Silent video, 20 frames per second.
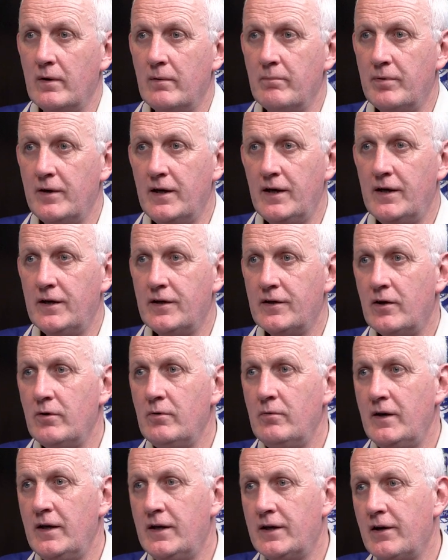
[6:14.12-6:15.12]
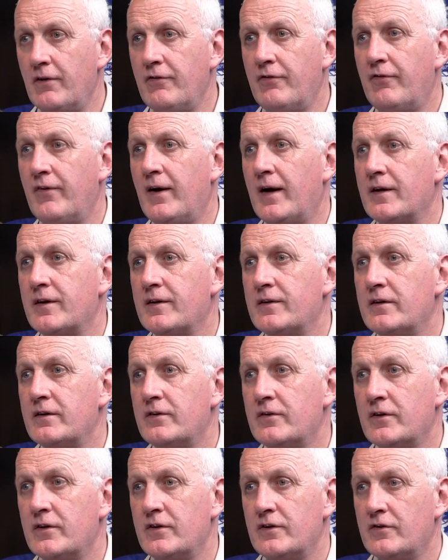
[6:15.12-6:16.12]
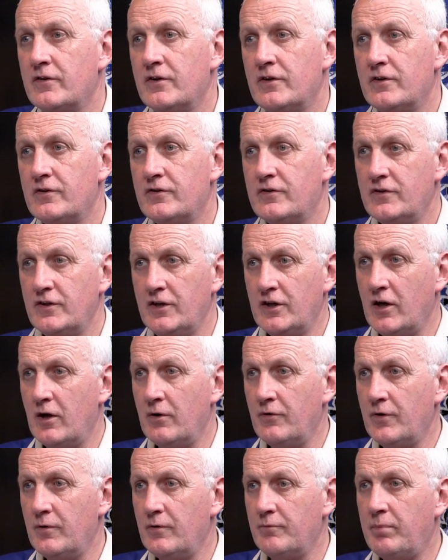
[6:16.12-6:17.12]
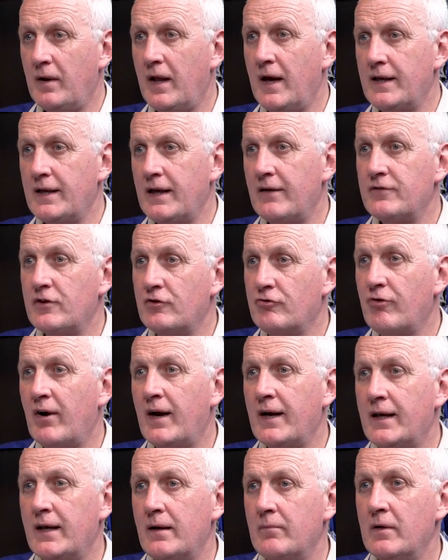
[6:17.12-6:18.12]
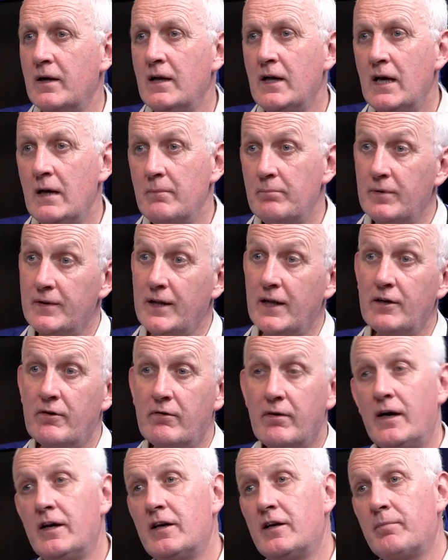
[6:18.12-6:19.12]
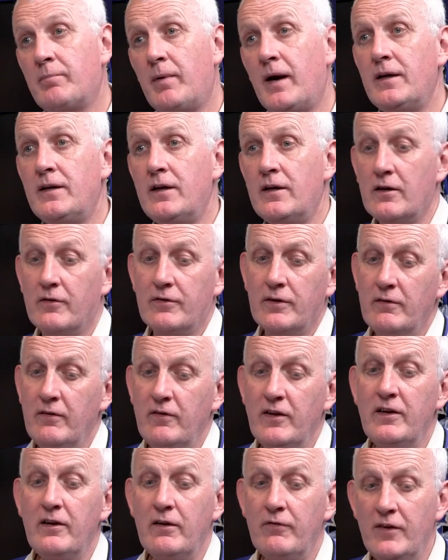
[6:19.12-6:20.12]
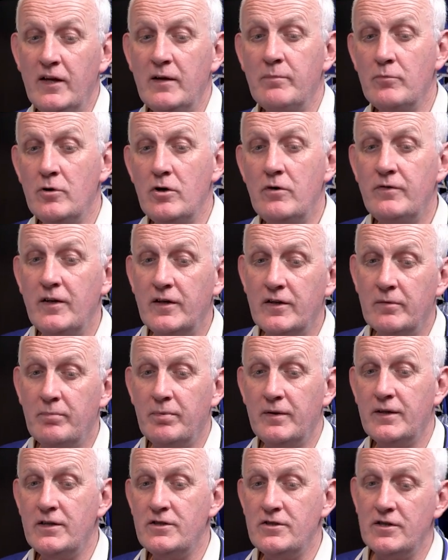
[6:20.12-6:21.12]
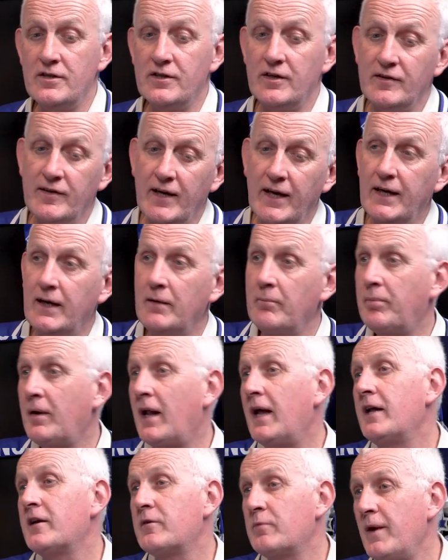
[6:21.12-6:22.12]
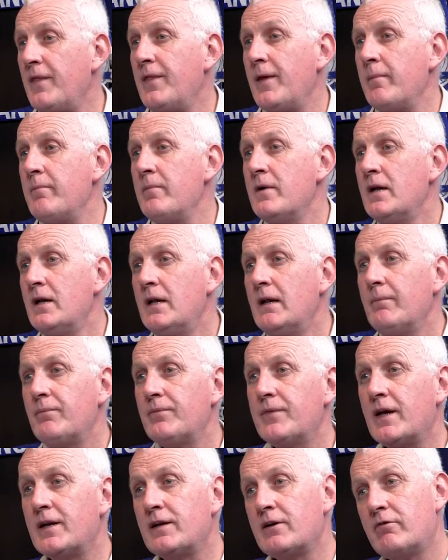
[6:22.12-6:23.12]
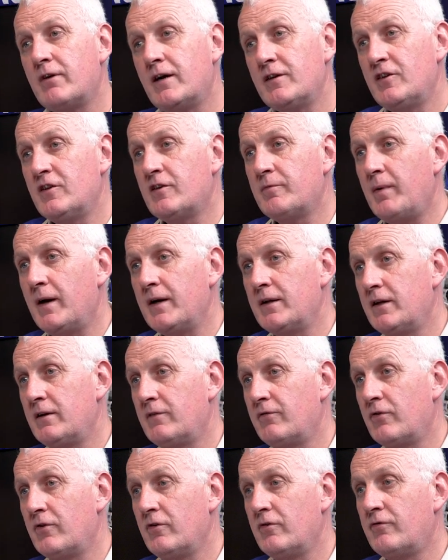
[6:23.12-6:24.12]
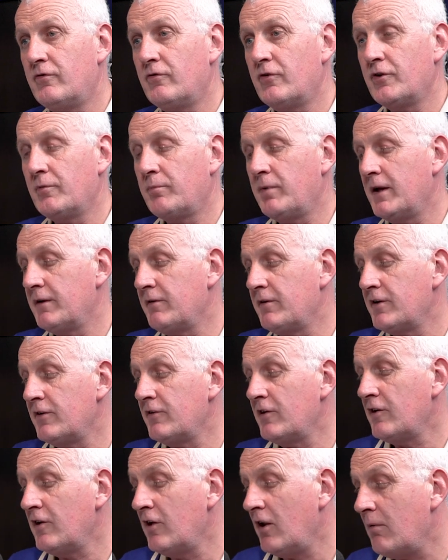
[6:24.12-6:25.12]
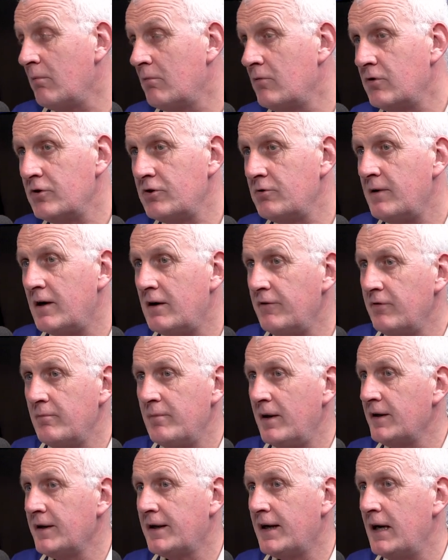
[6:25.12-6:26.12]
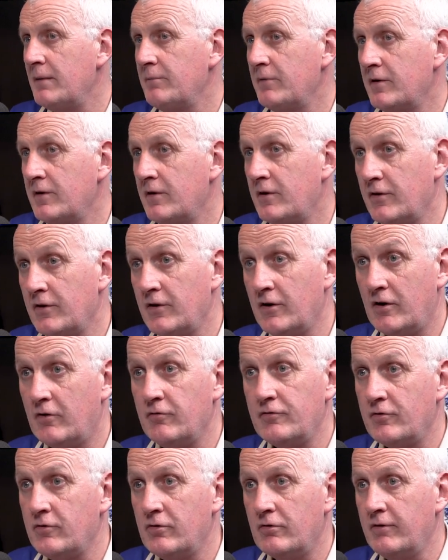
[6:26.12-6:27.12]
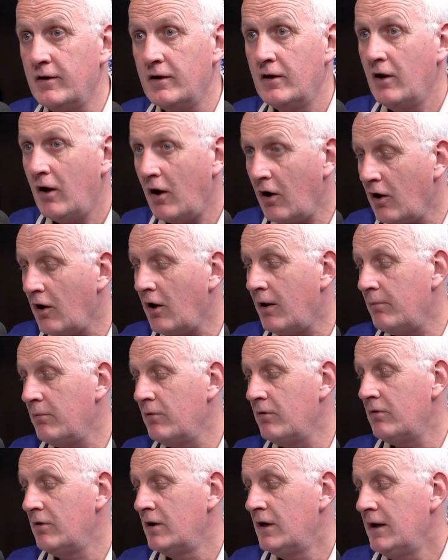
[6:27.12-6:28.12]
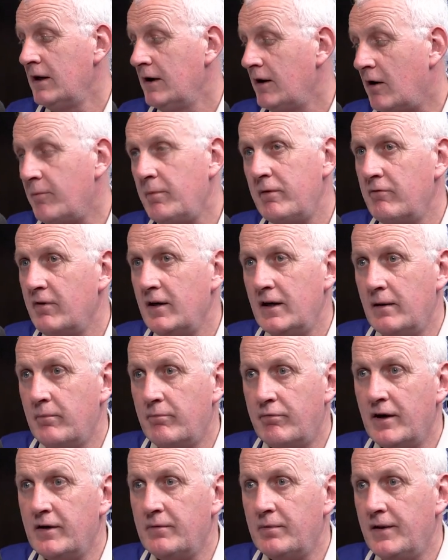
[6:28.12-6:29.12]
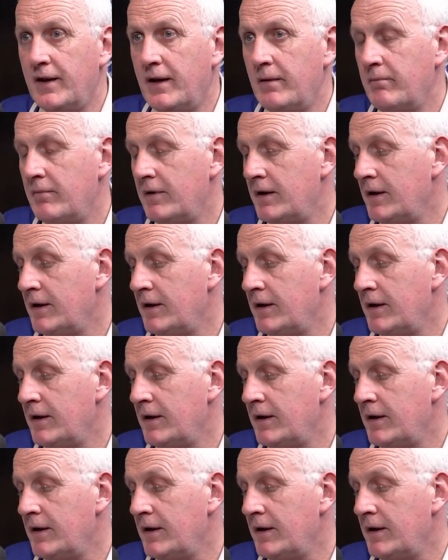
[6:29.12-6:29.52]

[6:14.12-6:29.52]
him, but he's so fast that players have to track him. But that's creating spaces off. So if he's moving into positions and taking players with him, that's creating spaces for other players. So there's a lot more to Alfie May's game than goal scoring. A lot more. I've been really impressed with him,